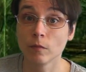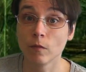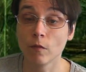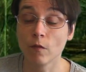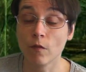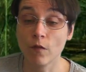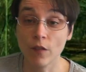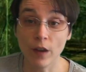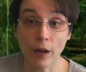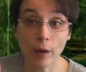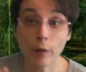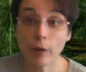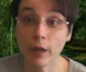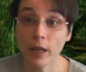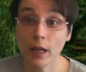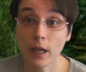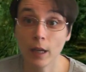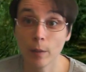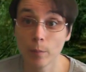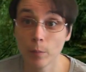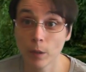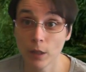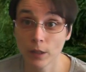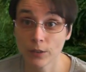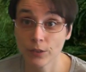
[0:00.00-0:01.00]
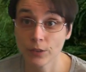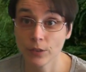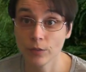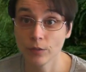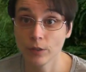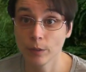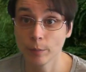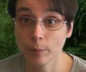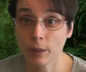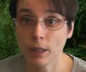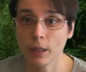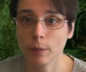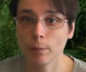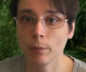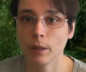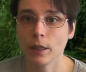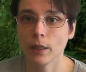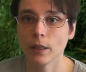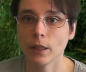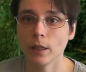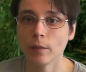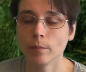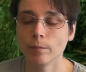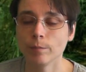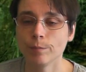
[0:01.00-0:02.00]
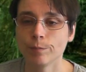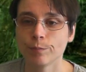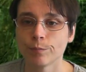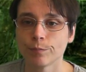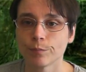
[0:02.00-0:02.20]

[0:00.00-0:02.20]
very immersive, in my opinion.